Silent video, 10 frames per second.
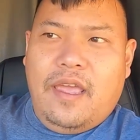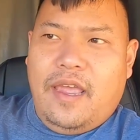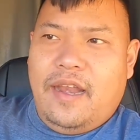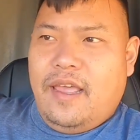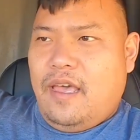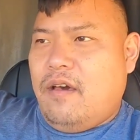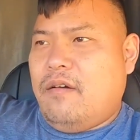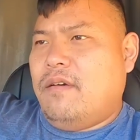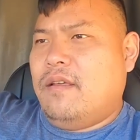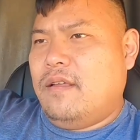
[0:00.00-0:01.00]

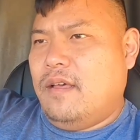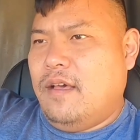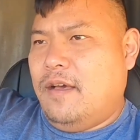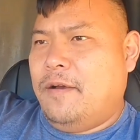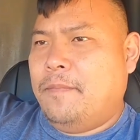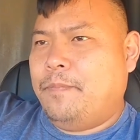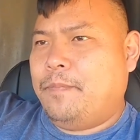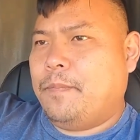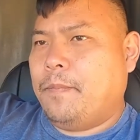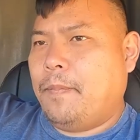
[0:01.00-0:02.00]
Anyhow, I
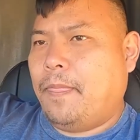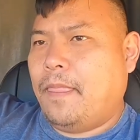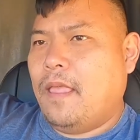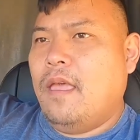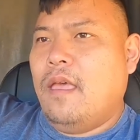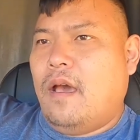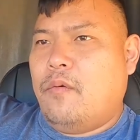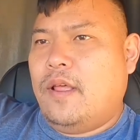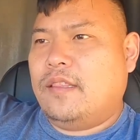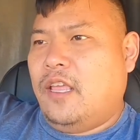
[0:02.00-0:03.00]

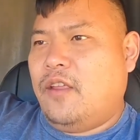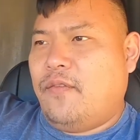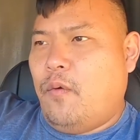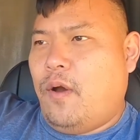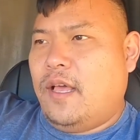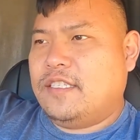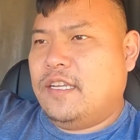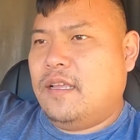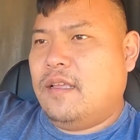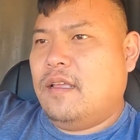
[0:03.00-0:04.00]
want to thank you for
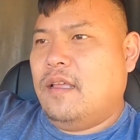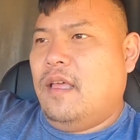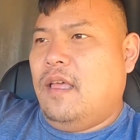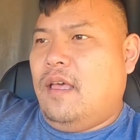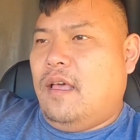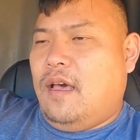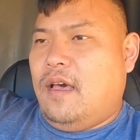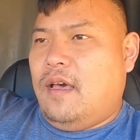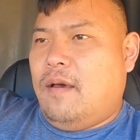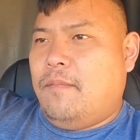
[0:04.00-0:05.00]
watching.
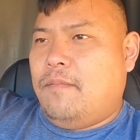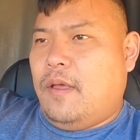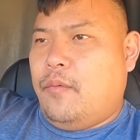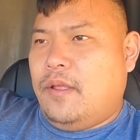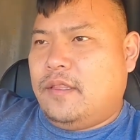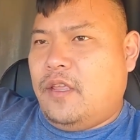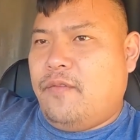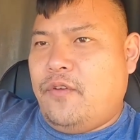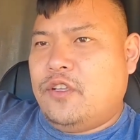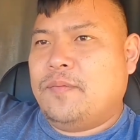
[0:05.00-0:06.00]
I want to thank
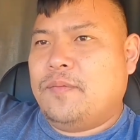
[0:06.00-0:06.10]
you for your